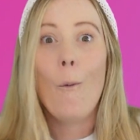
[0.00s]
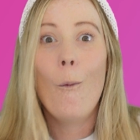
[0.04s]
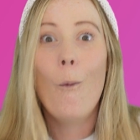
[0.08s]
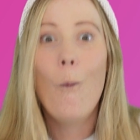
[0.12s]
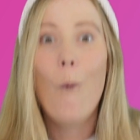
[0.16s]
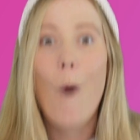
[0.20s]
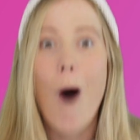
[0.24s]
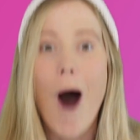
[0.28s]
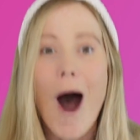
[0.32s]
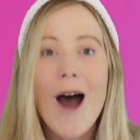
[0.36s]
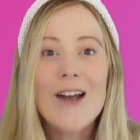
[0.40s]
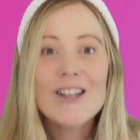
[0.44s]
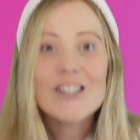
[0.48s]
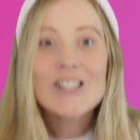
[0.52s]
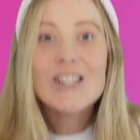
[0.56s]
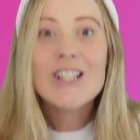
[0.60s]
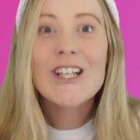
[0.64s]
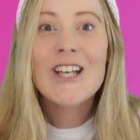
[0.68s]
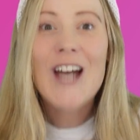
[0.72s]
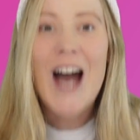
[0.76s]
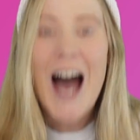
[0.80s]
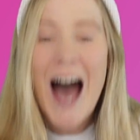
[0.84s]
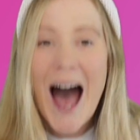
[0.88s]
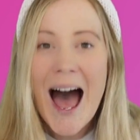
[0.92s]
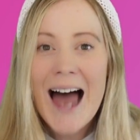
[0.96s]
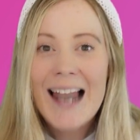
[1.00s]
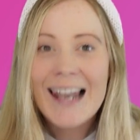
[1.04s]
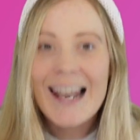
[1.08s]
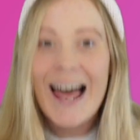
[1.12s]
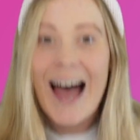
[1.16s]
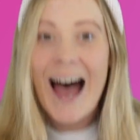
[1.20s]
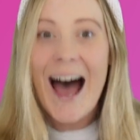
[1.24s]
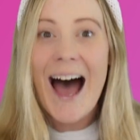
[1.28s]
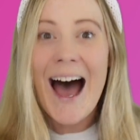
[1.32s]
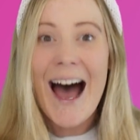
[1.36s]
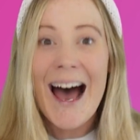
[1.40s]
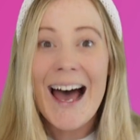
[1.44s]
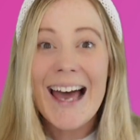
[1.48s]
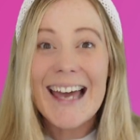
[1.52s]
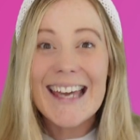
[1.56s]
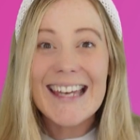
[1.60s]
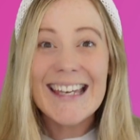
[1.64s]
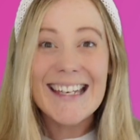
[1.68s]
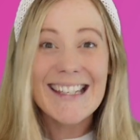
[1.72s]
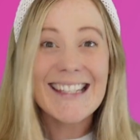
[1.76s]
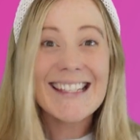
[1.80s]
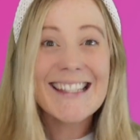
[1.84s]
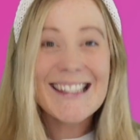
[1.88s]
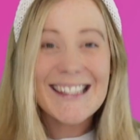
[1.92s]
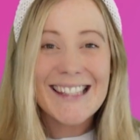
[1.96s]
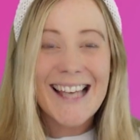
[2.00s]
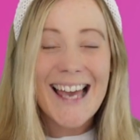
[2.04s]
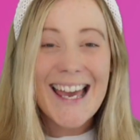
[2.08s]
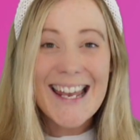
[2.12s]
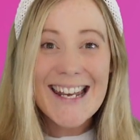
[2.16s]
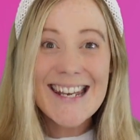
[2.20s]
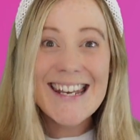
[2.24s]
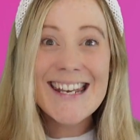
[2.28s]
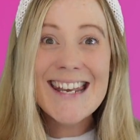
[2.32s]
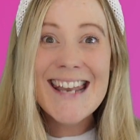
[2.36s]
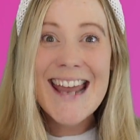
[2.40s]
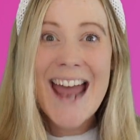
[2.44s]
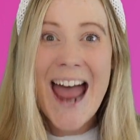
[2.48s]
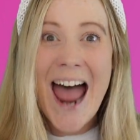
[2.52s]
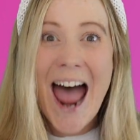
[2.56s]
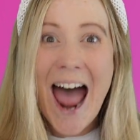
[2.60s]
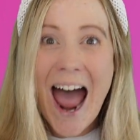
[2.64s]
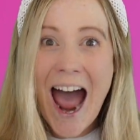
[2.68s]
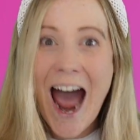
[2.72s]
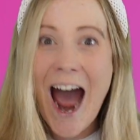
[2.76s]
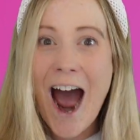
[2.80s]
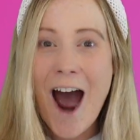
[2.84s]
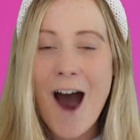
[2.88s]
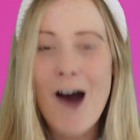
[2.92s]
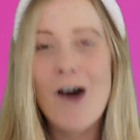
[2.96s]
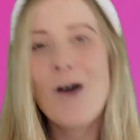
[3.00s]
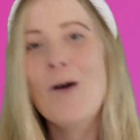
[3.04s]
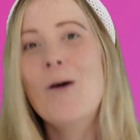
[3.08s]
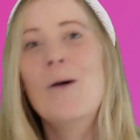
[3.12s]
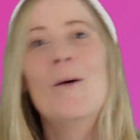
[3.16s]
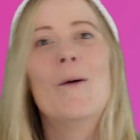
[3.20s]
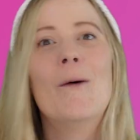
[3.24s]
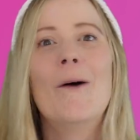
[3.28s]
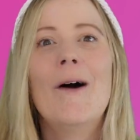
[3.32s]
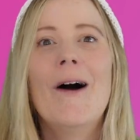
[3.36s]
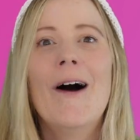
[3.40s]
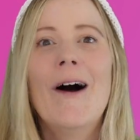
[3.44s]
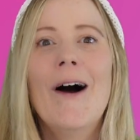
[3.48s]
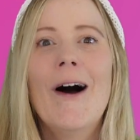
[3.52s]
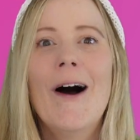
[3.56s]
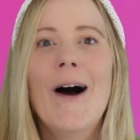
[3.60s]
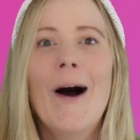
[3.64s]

what colour is it now?